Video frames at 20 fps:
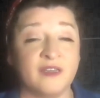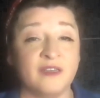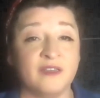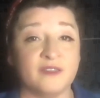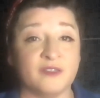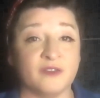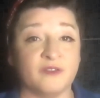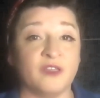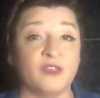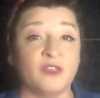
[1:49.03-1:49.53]

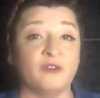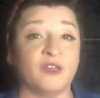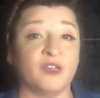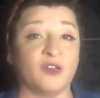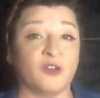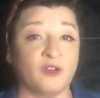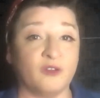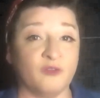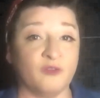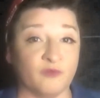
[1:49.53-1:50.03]
so that you
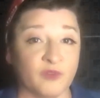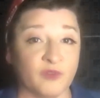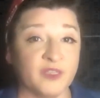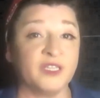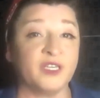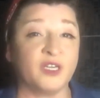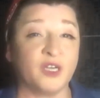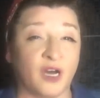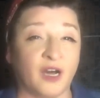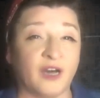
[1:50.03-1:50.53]
can
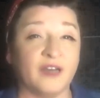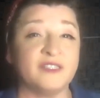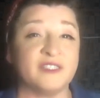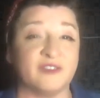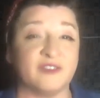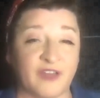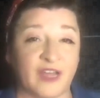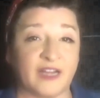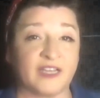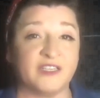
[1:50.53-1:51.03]
really cost
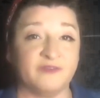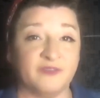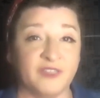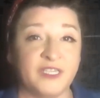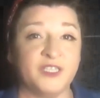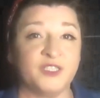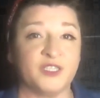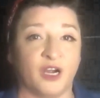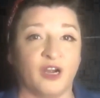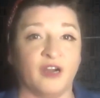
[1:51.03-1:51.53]

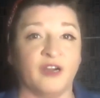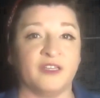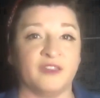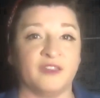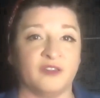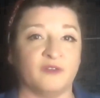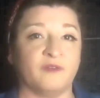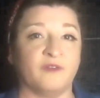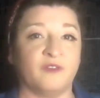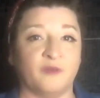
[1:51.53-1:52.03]
effectively target
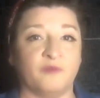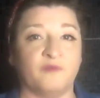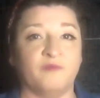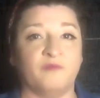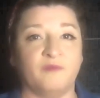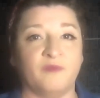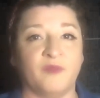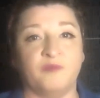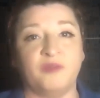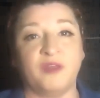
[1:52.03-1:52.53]

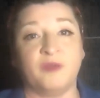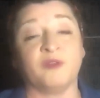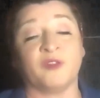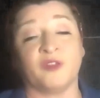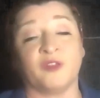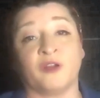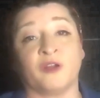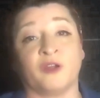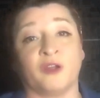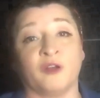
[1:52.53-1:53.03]
the people
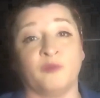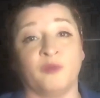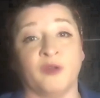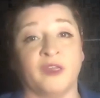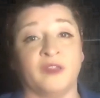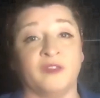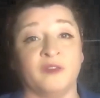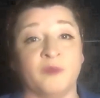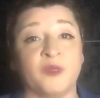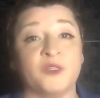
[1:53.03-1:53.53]
that are going to bring
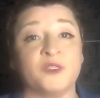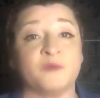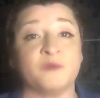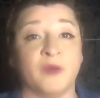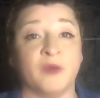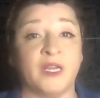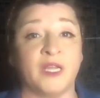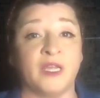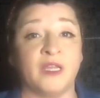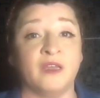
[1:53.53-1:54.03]
in the most
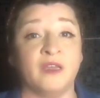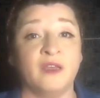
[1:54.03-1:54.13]
money